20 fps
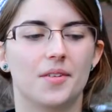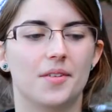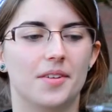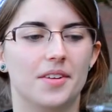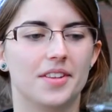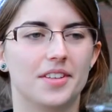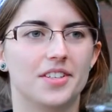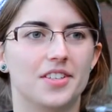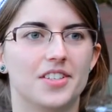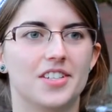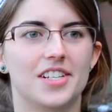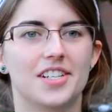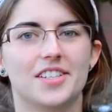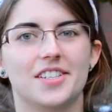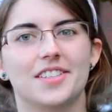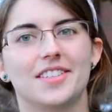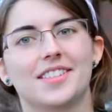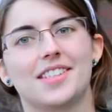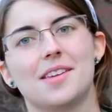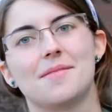One of the
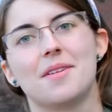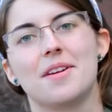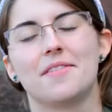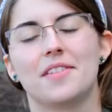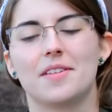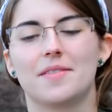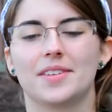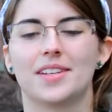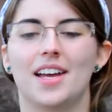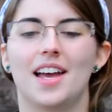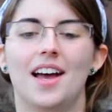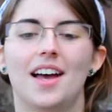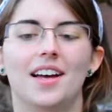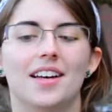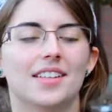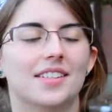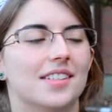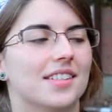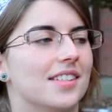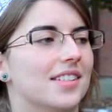traditions that my family
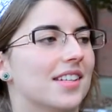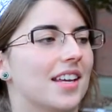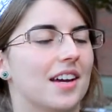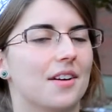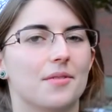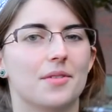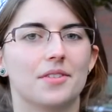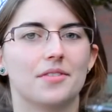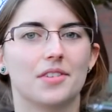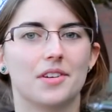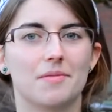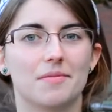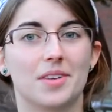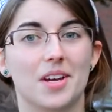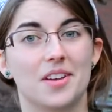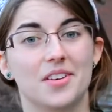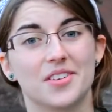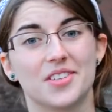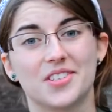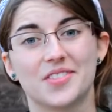has is that we're from
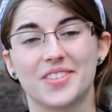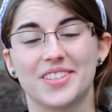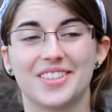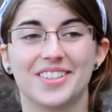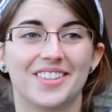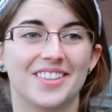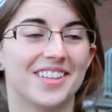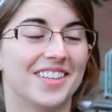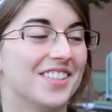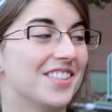Guntersville,